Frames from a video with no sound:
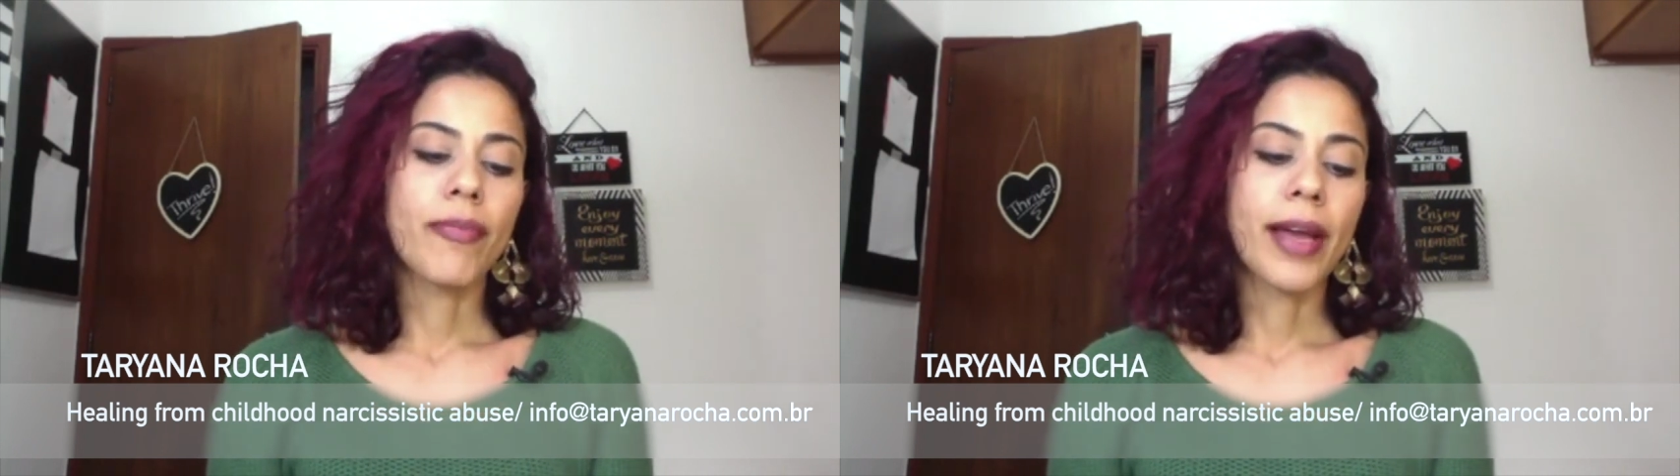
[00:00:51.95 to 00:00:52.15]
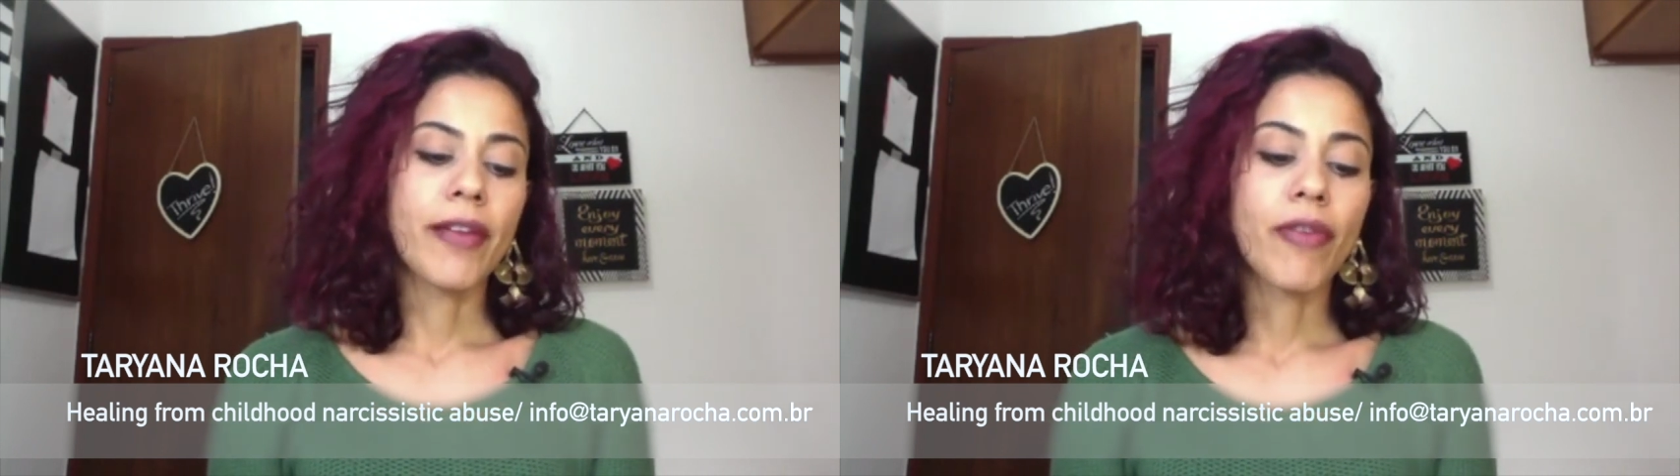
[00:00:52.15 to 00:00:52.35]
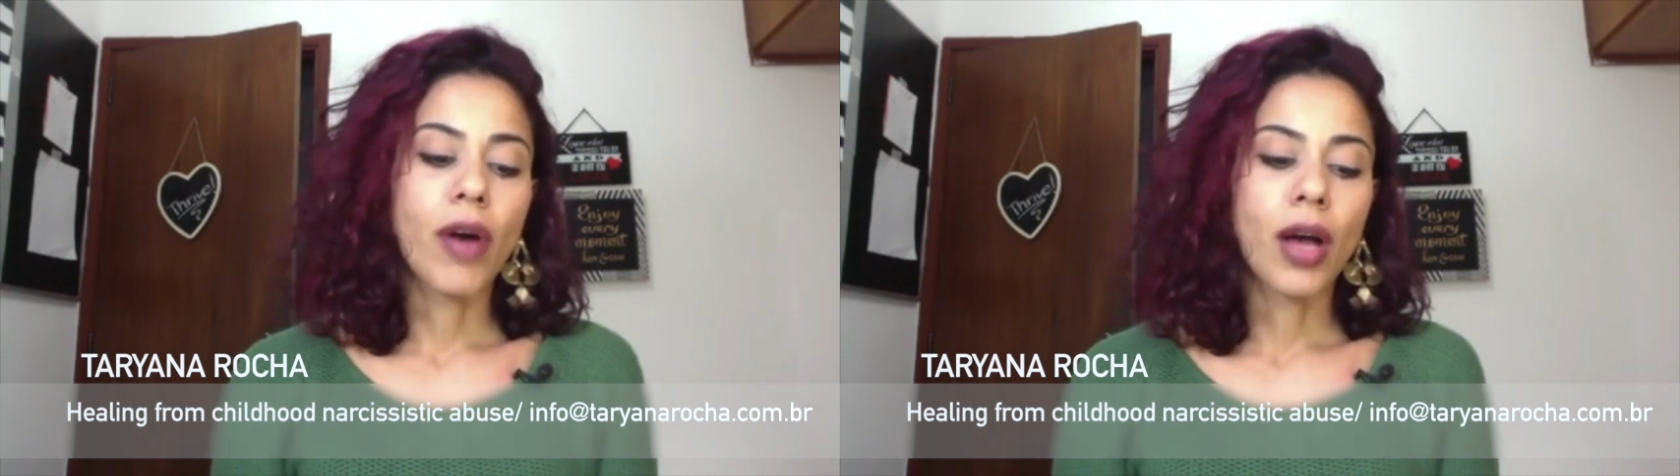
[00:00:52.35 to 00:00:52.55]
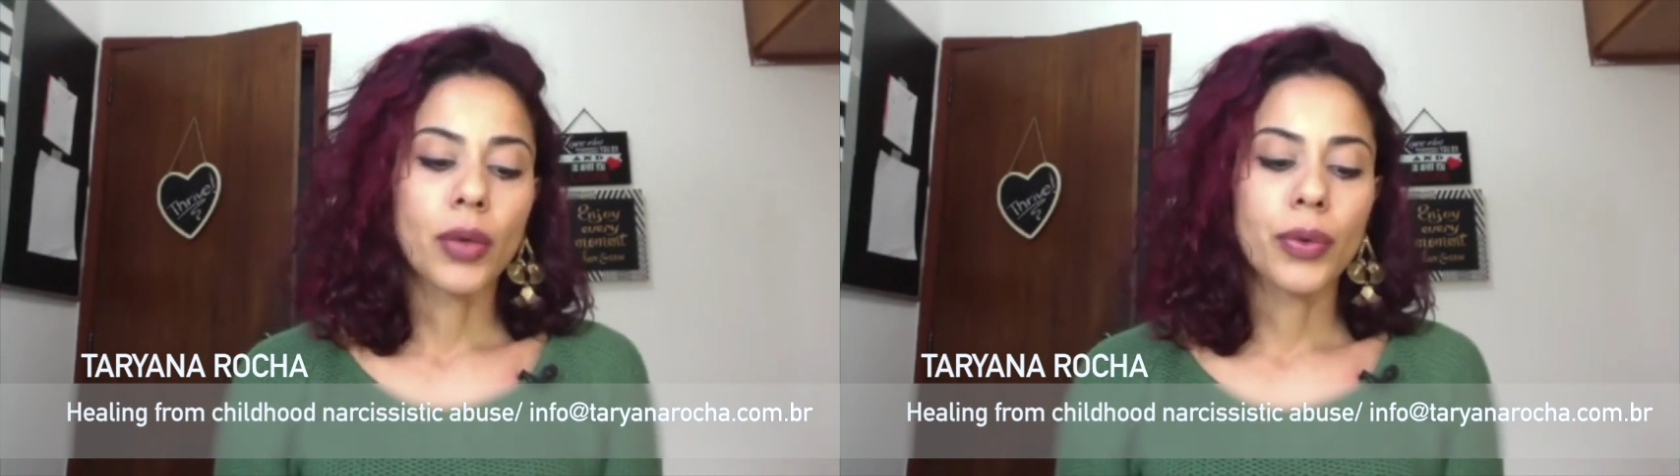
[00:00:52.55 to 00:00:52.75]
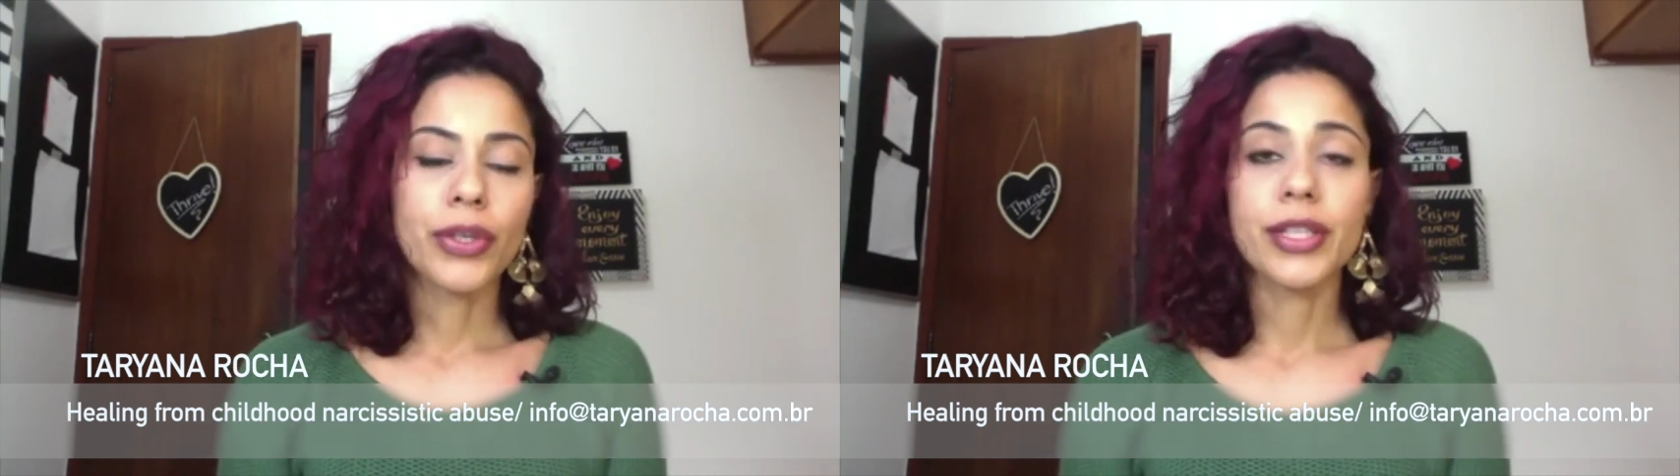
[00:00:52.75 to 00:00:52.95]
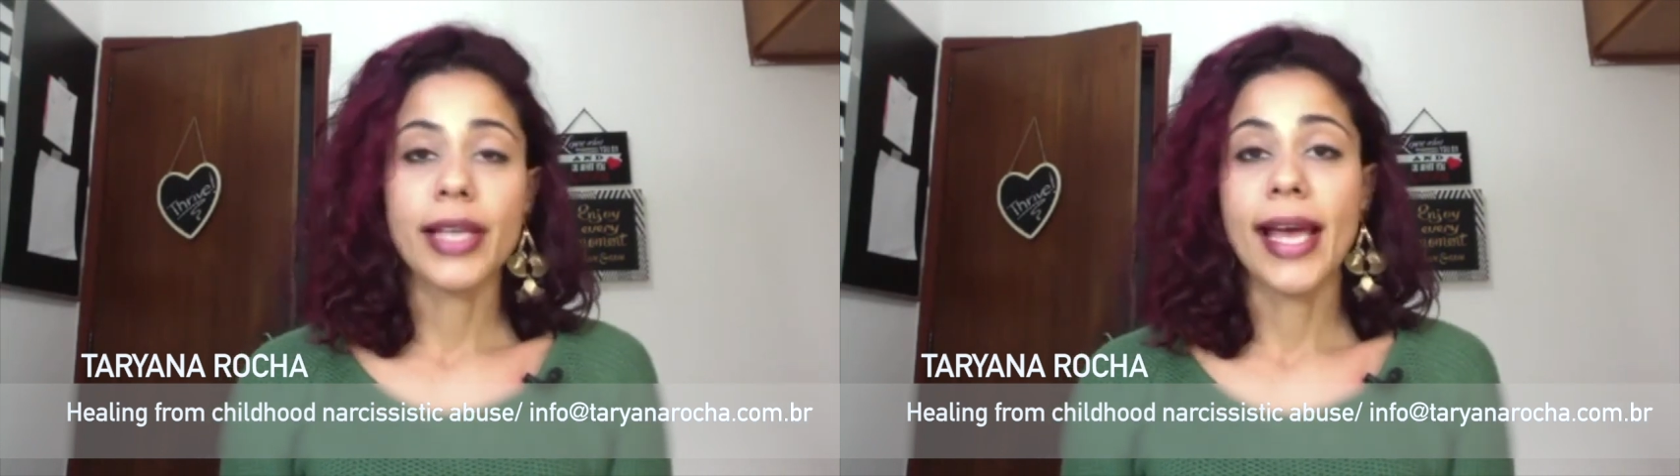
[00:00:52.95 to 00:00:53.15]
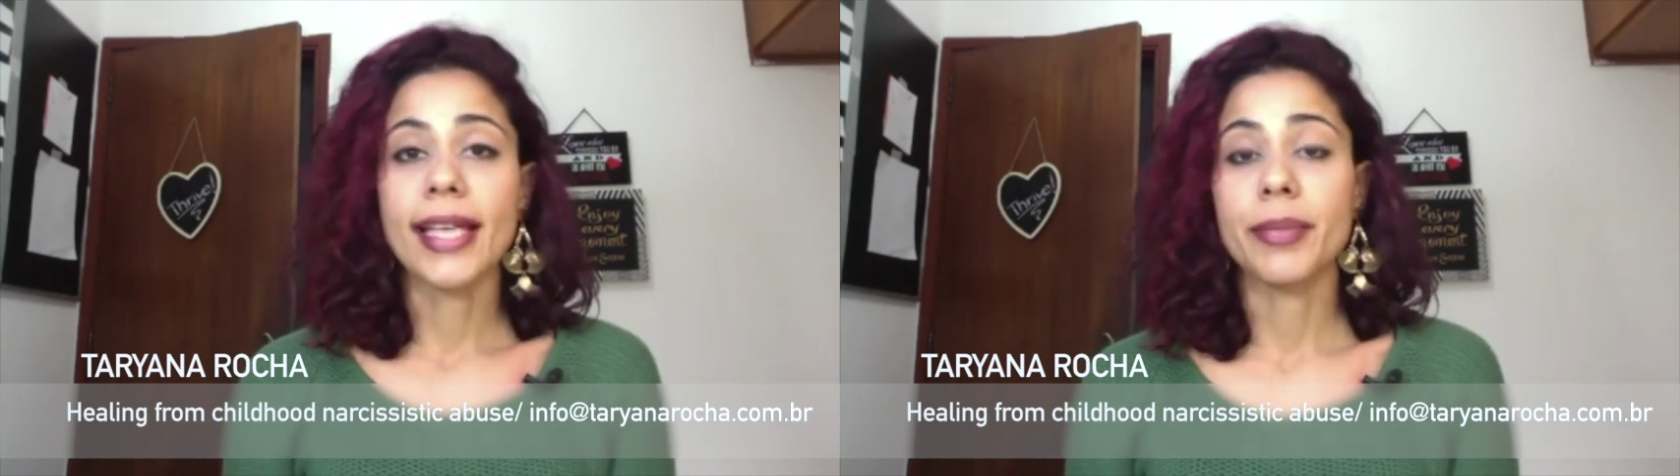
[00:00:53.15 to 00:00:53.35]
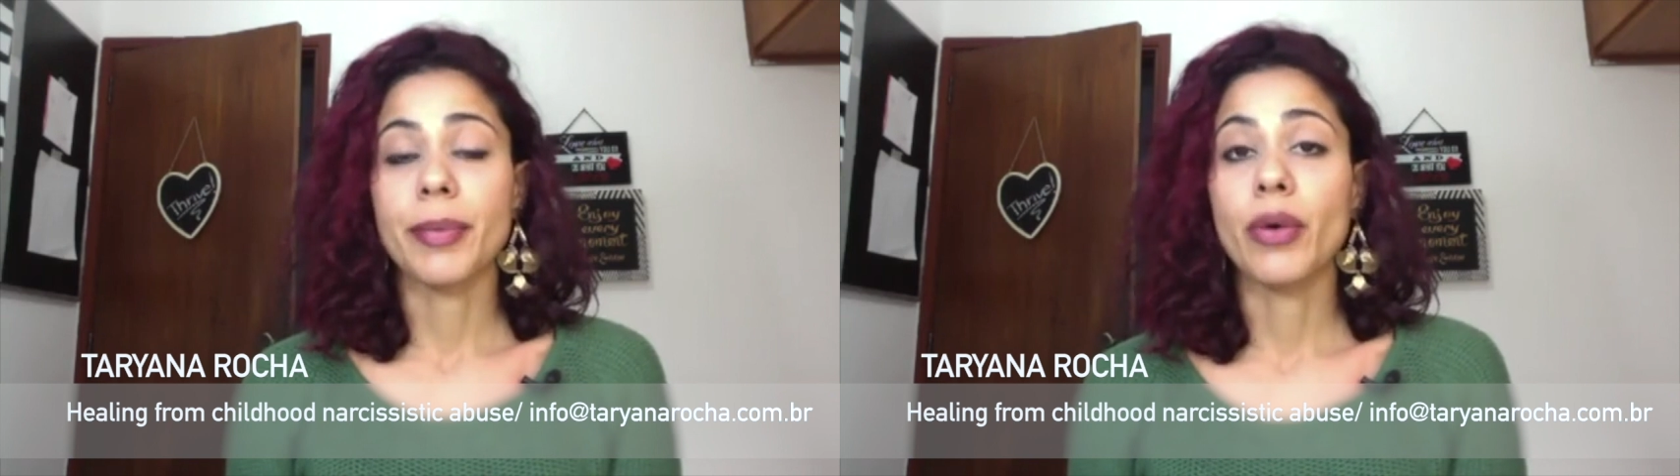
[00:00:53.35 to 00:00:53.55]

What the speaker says: my followers asked me,